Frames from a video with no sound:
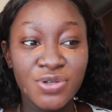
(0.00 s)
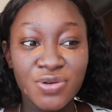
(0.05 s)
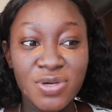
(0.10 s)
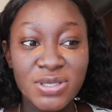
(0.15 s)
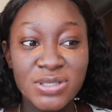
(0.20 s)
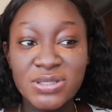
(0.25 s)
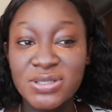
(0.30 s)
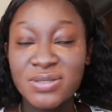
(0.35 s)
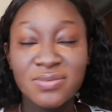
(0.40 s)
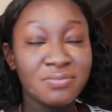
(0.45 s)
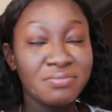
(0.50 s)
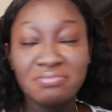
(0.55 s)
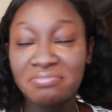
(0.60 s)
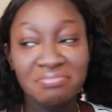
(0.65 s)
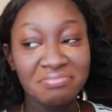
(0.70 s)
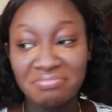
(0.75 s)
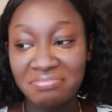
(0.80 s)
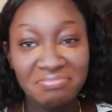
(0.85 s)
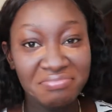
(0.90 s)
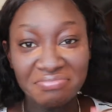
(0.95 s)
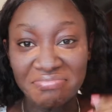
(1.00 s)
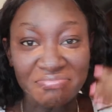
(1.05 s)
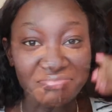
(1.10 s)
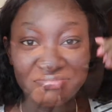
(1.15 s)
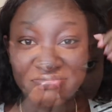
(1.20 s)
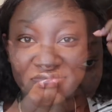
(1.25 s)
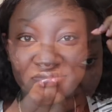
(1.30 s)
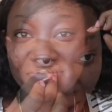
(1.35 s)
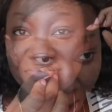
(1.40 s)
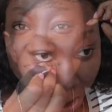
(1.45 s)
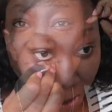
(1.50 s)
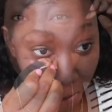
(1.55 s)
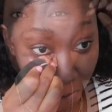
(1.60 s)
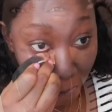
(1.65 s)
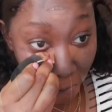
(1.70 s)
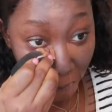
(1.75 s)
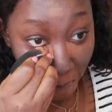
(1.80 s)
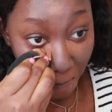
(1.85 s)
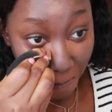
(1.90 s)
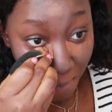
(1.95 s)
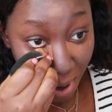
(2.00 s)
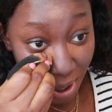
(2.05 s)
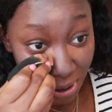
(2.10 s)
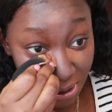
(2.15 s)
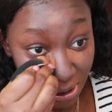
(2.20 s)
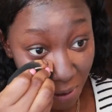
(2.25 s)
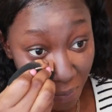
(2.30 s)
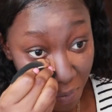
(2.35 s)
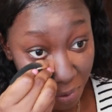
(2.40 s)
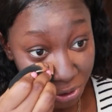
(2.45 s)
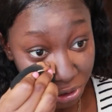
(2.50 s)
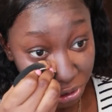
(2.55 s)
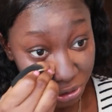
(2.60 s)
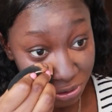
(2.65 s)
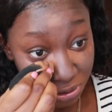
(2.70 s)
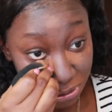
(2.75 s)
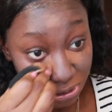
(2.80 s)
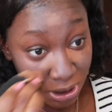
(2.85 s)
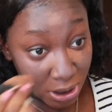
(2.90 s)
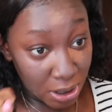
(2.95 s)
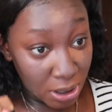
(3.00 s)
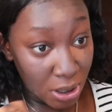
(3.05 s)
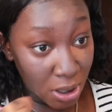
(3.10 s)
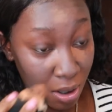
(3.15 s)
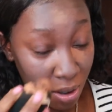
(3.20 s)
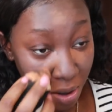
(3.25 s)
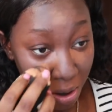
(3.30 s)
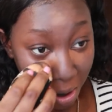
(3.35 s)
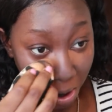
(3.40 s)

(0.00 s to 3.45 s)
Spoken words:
dress. No matter what you say.